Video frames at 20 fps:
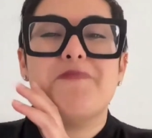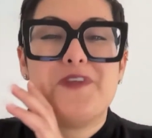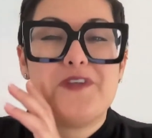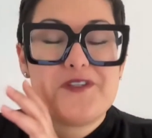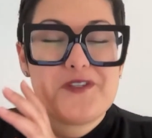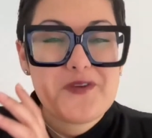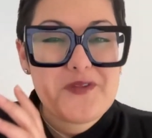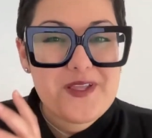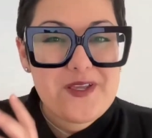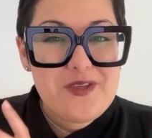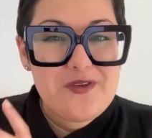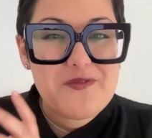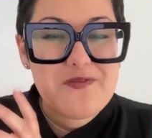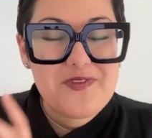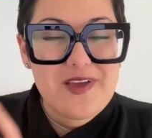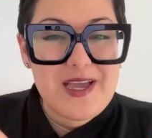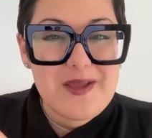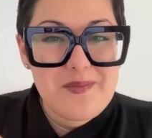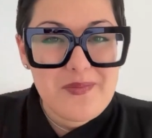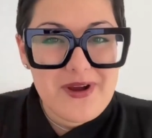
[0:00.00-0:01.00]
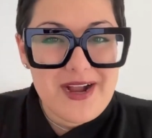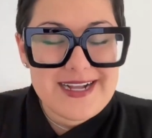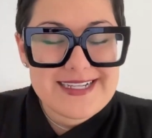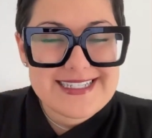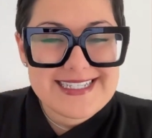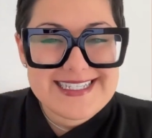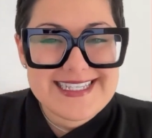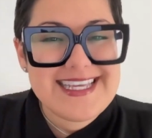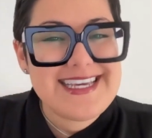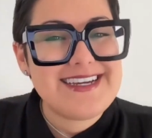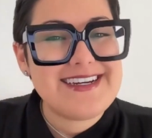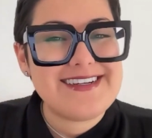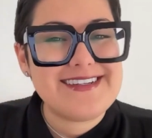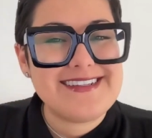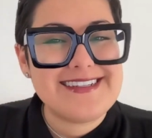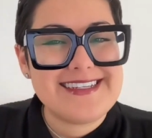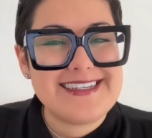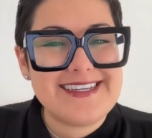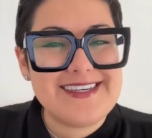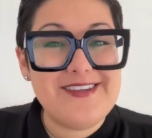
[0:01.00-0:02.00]
So then you find practice there.
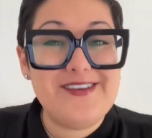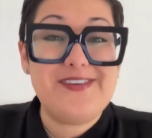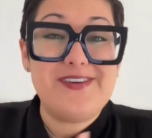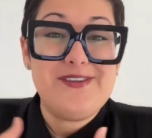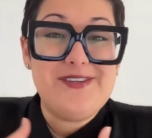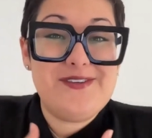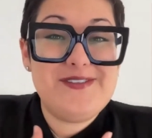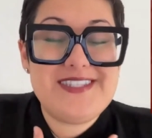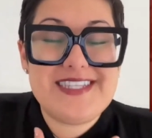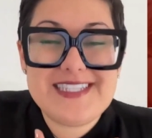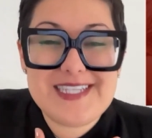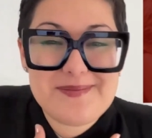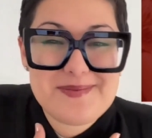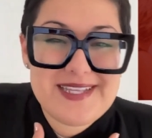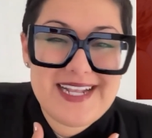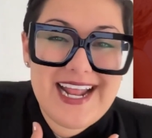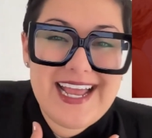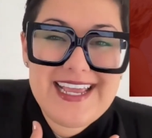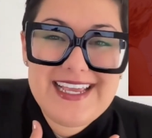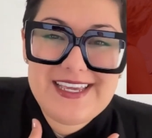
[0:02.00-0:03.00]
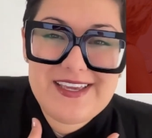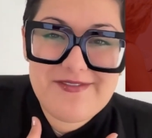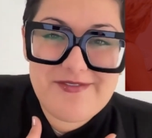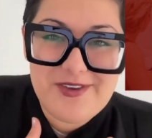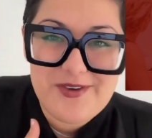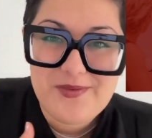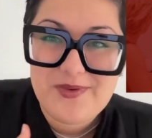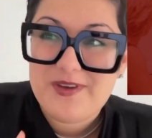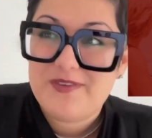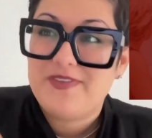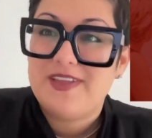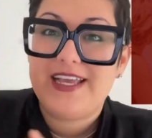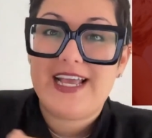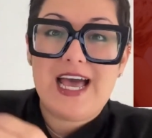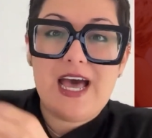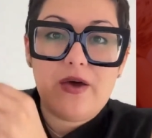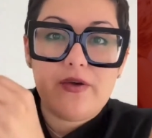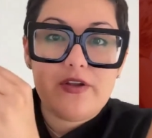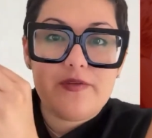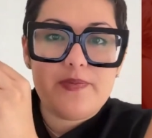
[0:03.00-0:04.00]
You can use the tips that I give you of like
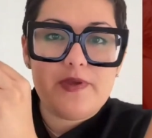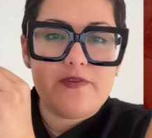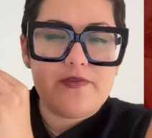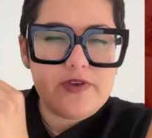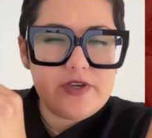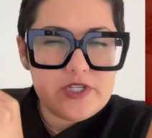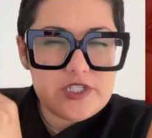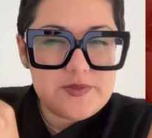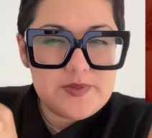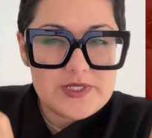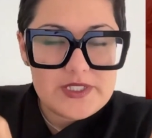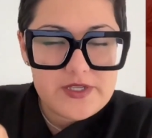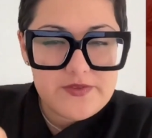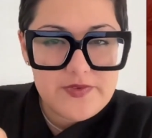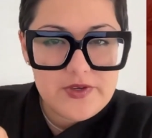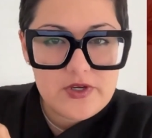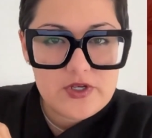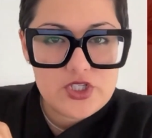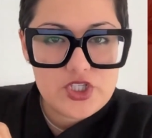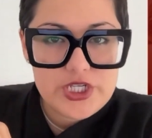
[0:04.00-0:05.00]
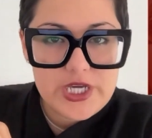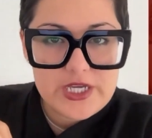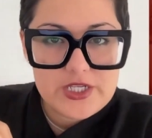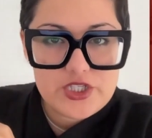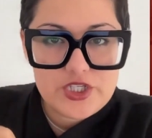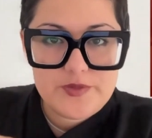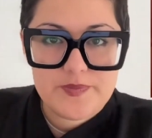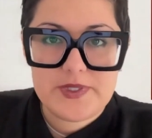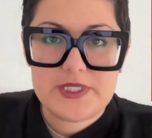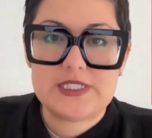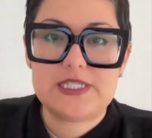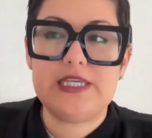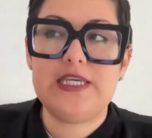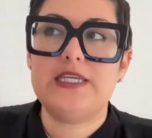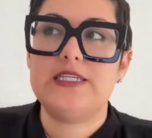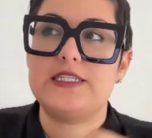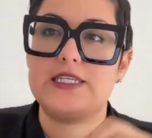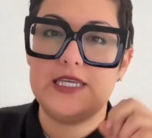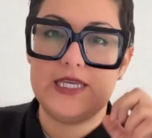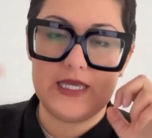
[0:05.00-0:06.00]
how to be very specific on Chat
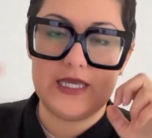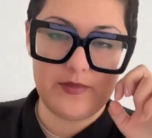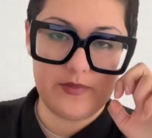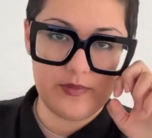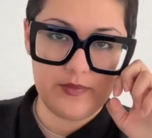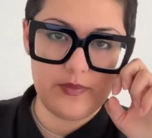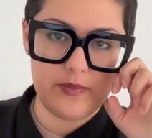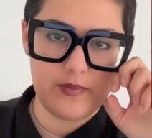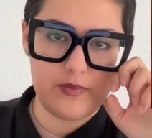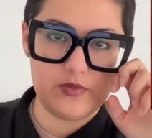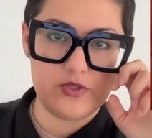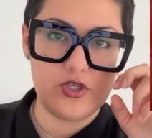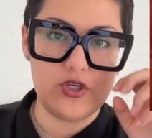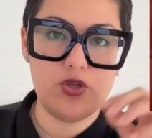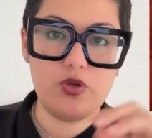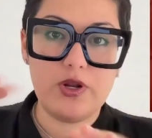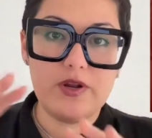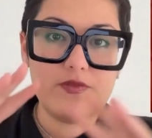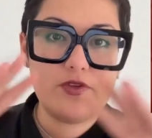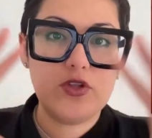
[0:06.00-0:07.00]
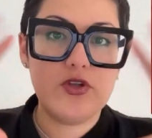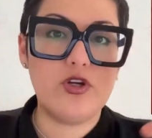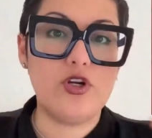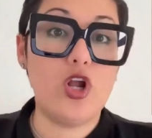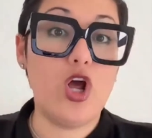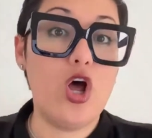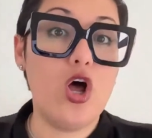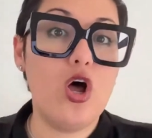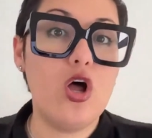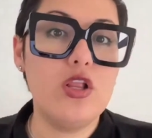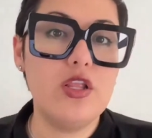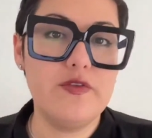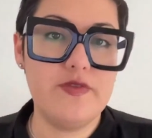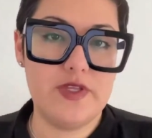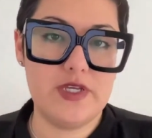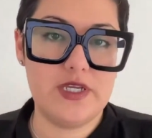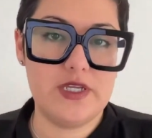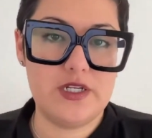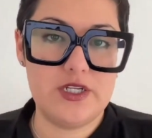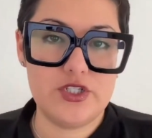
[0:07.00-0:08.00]
GPT to get so you don't have to learn all of
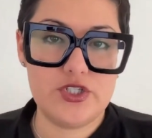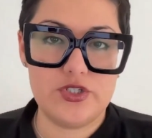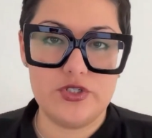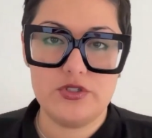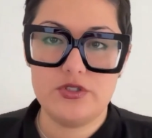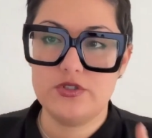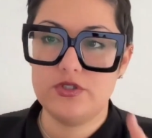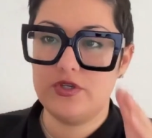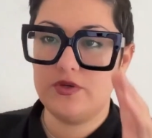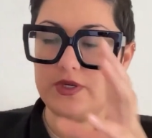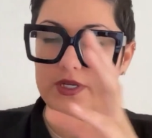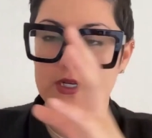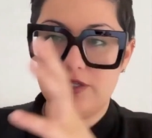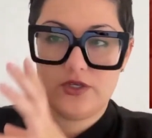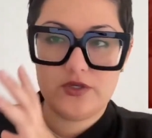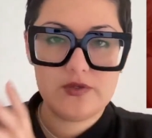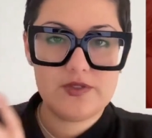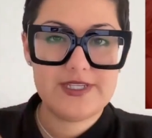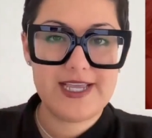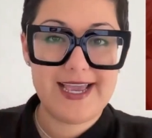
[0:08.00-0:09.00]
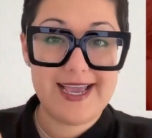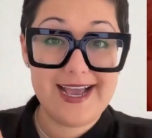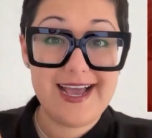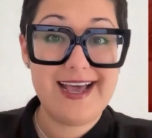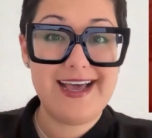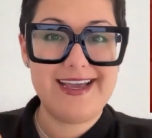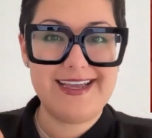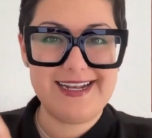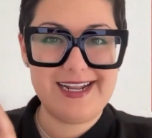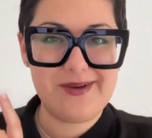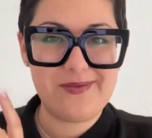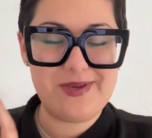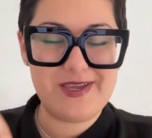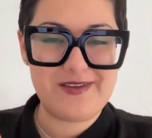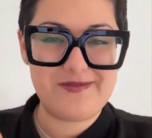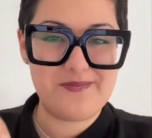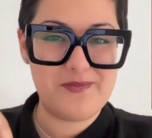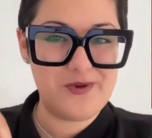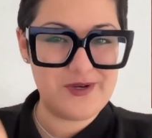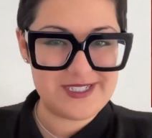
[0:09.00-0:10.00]
the conditionals. You can use AI. Now we
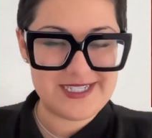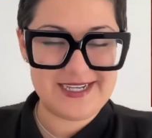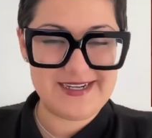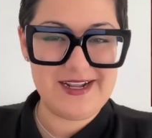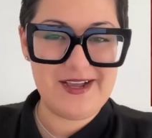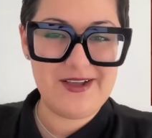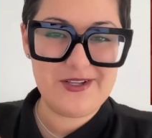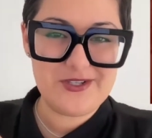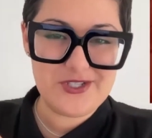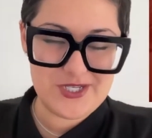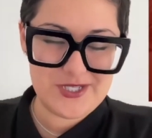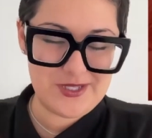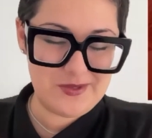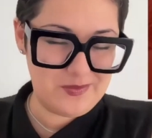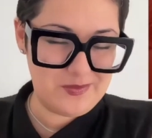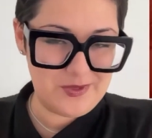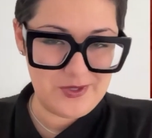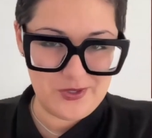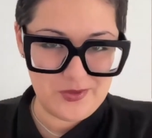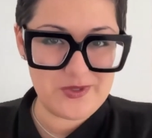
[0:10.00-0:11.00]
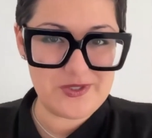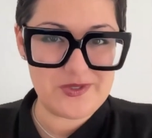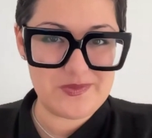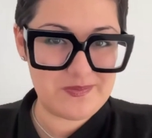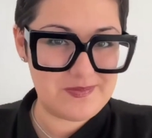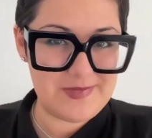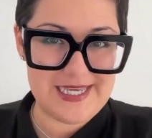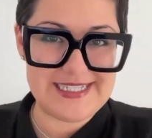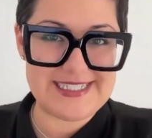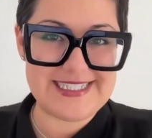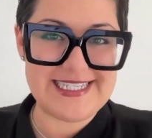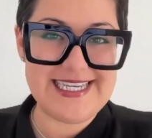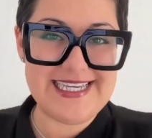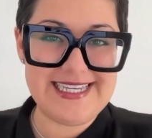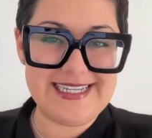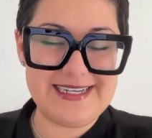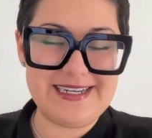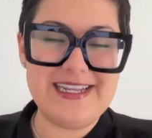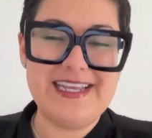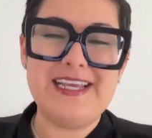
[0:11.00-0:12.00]
have more technology than when you were
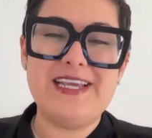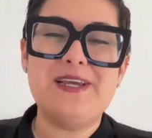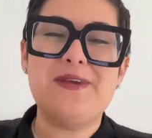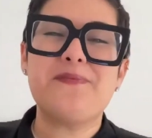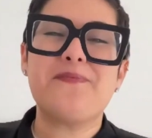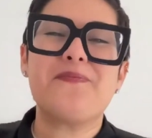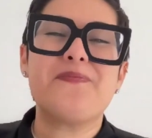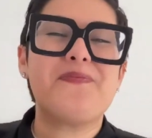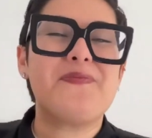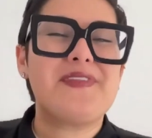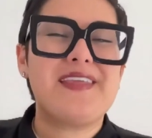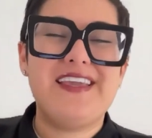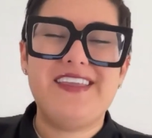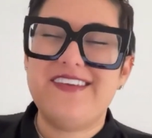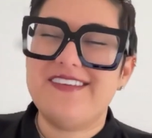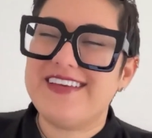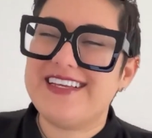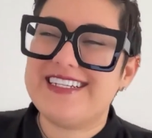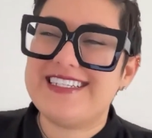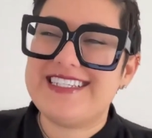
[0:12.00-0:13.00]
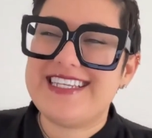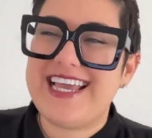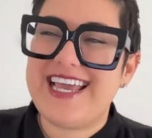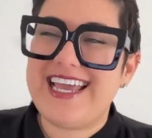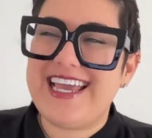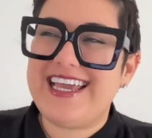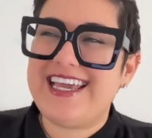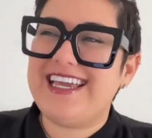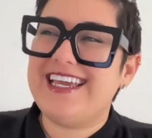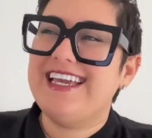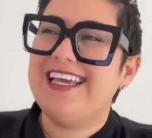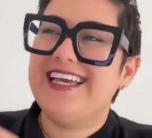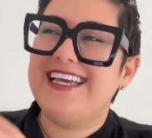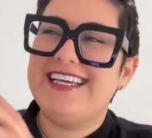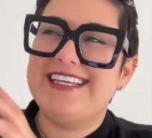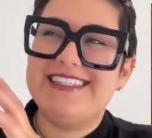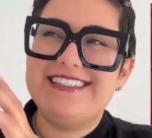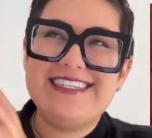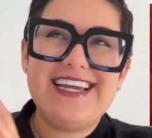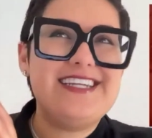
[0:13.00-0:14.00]
18. And you can say,
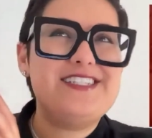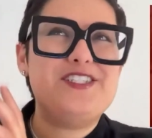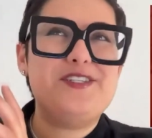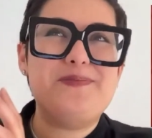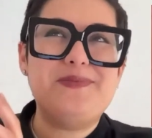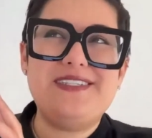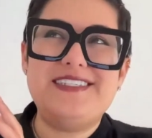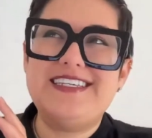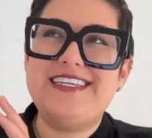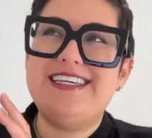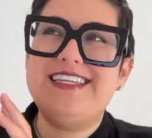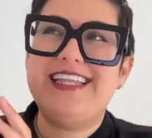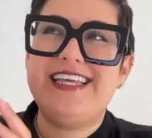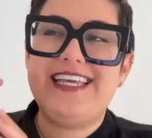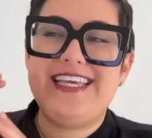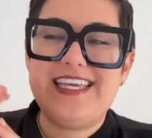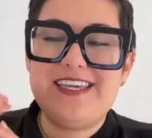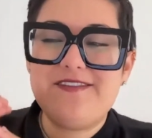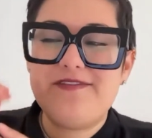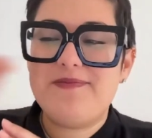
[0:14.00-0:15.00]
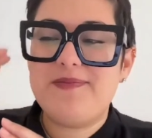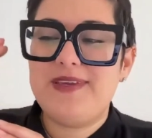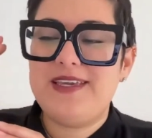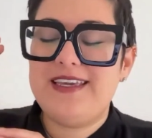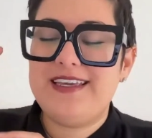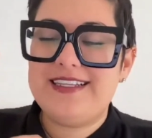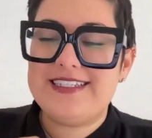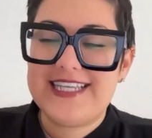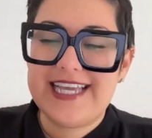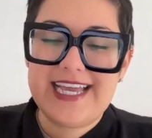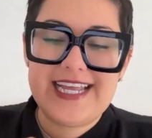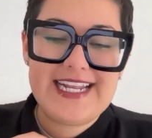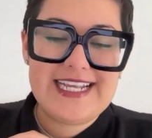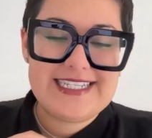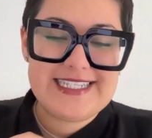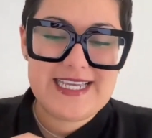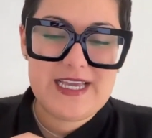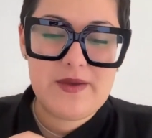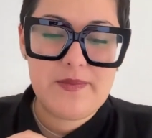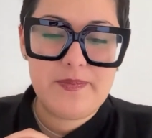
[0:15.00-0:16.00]
Chat GPT, like, give me 10
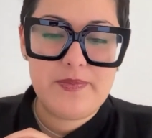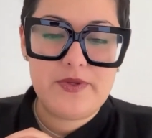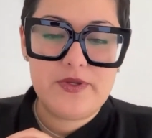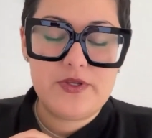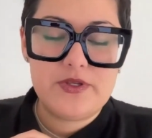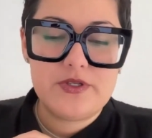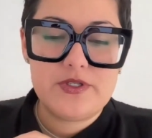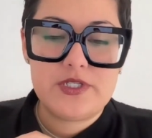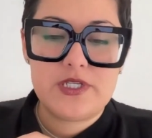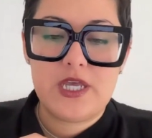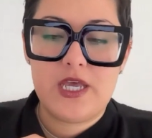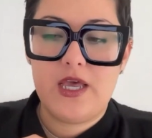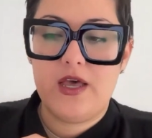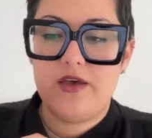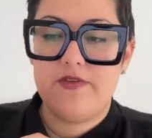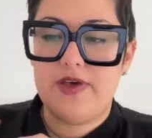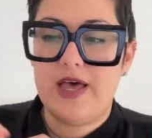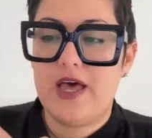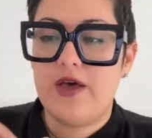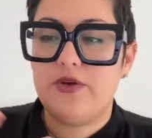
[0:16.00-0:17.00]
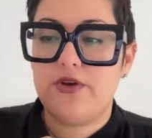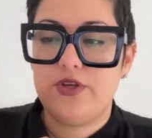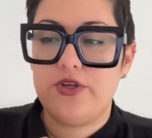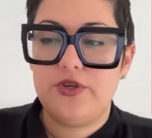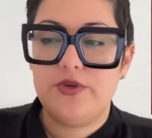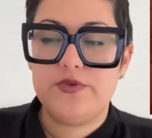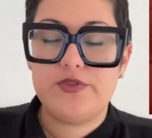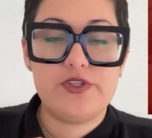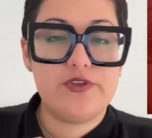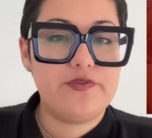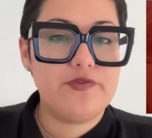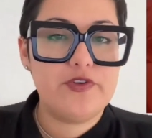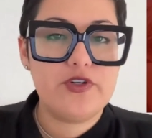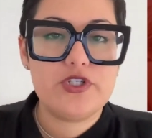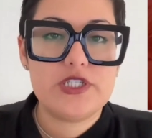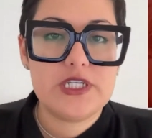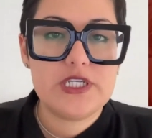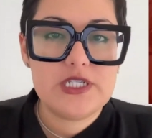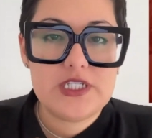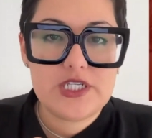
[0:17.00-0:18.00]
examples of how to use the
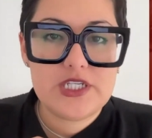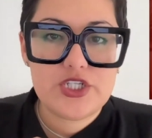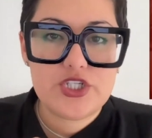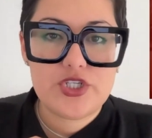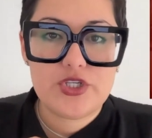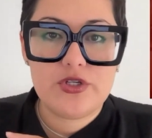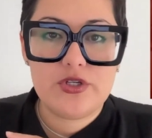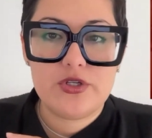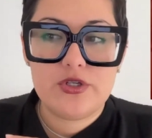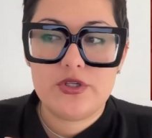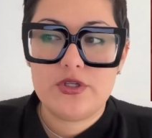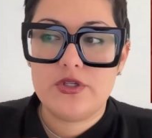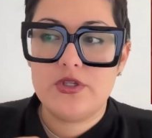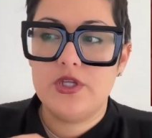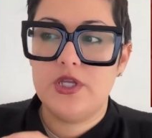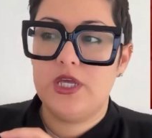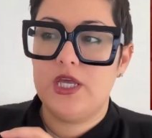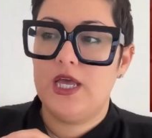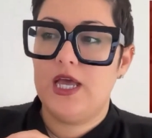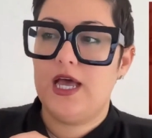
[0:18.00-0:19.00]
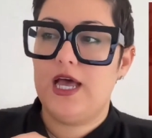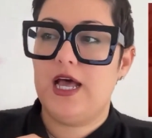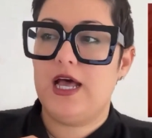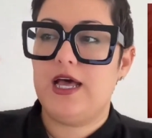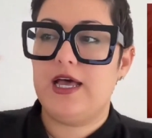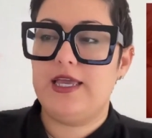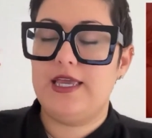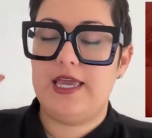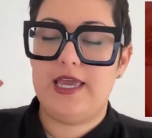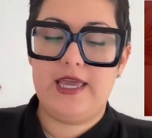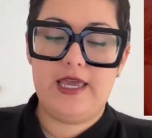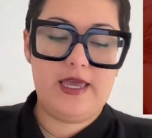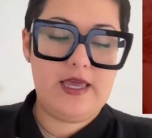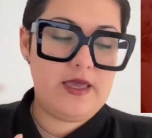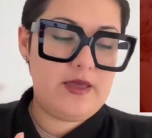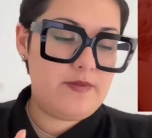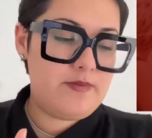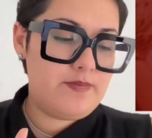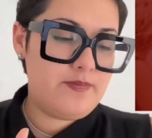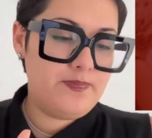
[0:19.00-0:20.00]
first conditional. I
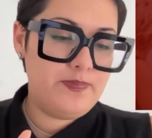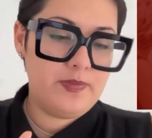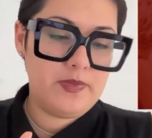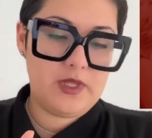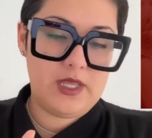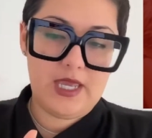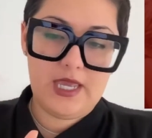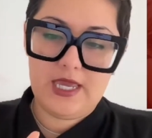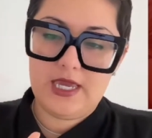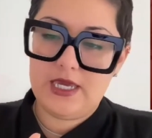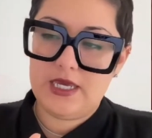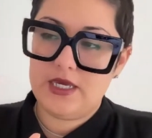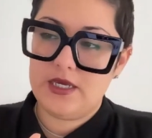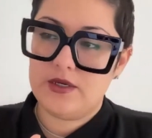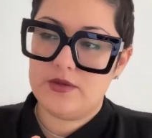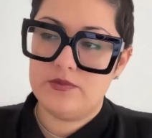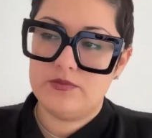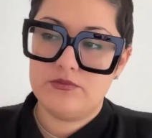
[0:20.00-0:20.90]
am a